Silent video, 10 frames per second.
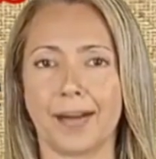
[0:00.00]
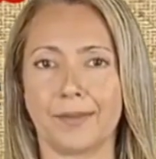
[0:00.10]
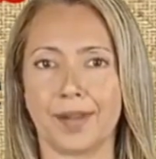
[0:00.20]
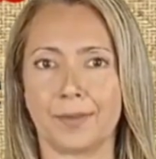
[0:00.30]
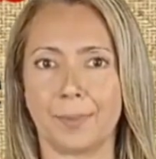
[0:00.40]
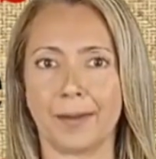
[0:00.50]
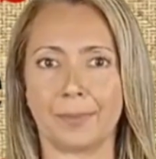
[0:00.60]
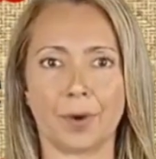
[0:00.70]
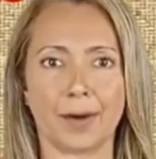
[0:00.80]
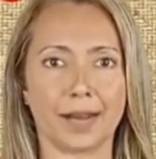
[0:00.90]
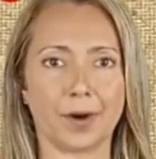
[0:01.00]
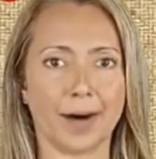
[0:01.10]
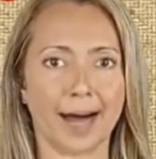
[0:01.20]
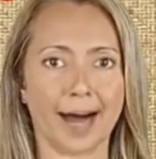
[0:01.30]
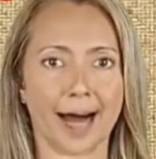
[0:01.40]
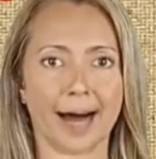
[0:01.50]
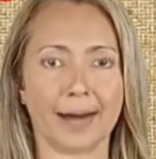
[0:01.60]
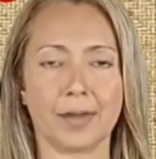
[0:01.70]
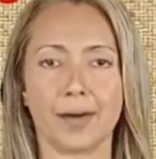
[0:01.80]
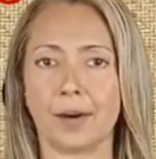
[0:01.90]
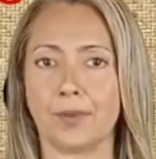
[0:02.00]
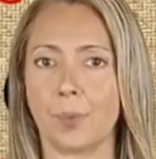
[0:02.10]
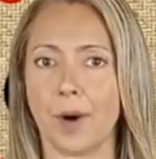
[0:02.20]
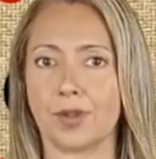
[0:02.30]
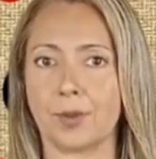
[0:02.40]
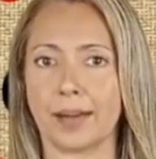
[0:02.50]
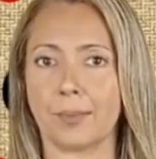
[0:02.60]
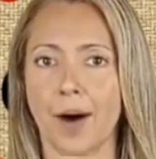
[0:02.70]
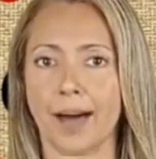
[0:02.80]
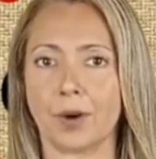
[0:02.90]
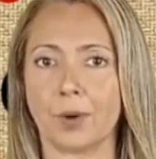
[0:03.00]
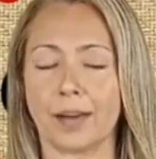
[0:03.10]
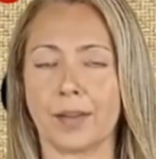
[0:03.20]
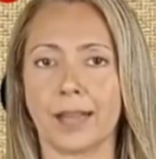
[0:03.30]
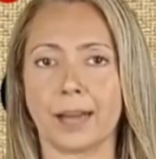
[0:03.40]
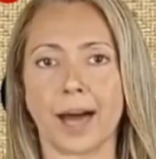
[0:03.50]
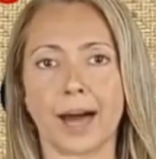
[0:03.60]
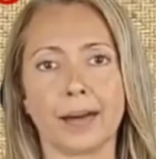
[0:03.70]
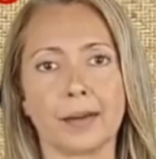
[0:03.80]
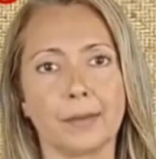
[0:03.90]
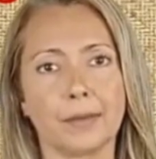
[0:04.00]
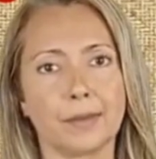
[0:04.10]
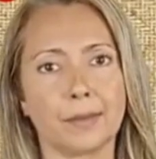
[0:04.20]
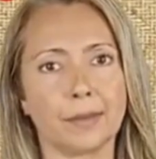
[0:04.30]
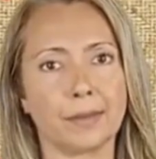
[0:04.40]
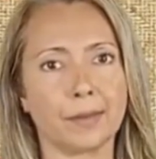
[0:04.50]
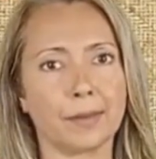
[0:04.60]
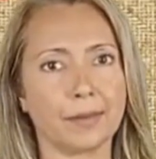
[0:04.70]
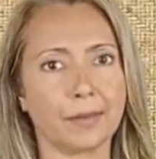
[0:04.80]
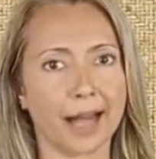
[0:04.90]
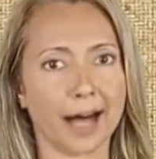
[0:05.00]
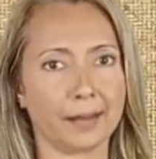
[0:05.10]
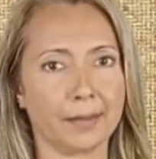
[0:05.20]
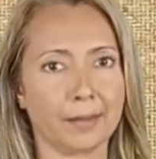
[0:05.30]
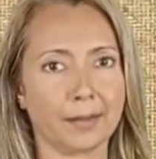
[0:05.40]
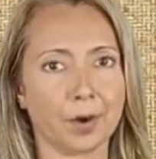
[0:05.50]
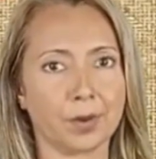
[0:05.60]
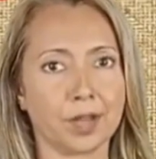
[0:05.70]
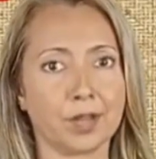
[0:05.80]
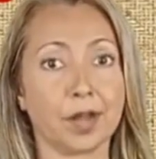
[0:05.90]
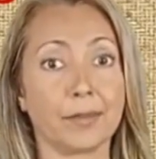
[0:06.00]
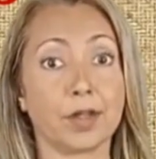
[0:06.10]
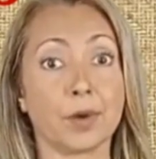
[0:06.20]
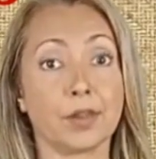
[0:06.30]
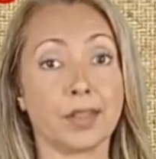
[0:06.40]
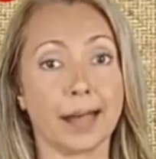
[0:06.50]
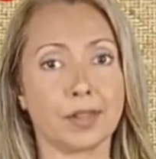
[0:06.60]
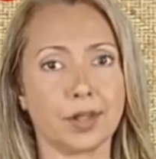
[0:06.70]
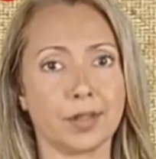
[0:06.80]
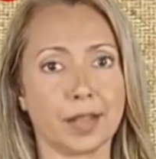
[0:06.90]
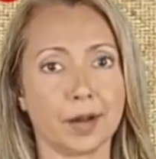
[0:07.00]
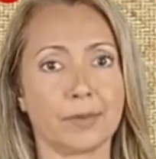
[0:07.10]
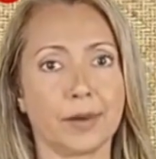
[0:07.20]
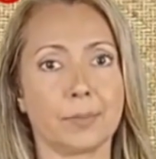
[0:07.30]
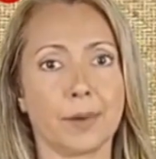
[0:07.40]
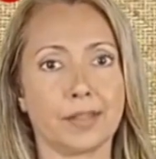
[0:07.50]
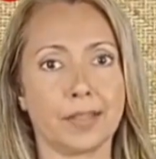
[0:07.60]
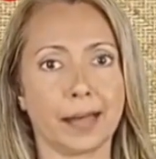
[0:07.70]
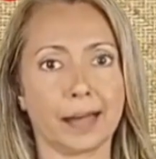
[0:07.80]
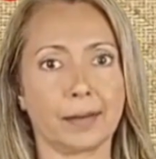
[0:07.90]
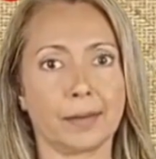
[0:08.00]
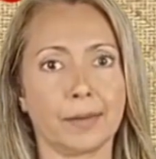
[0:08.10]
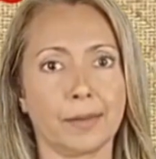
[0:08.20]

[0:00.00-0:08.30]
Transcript: If you've been pulling your hair out over wondering why you're losing hair, then you should shift your attention to your vitamin D.